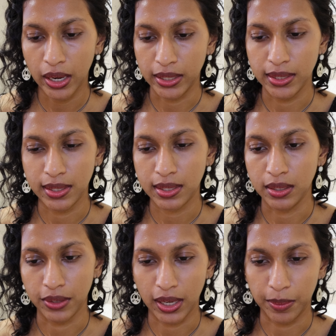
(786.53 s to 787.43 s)
I did
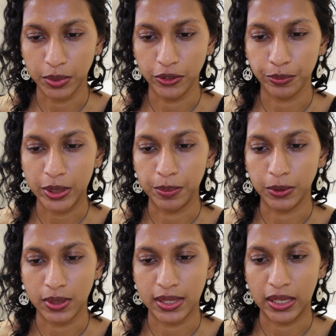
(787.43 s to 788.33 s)
see a couple of
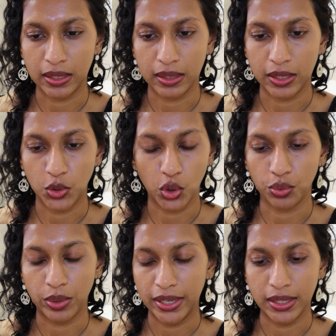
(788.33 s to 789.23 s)
people saying things
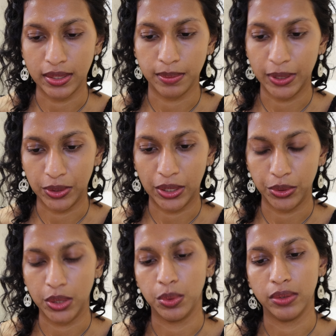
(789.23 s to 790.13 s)
on Reddit about how
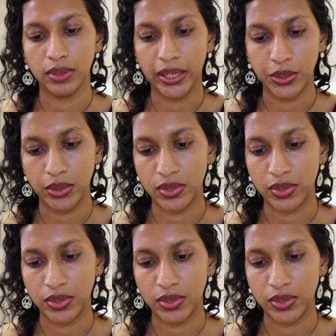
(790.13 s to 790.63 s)
they would have liked to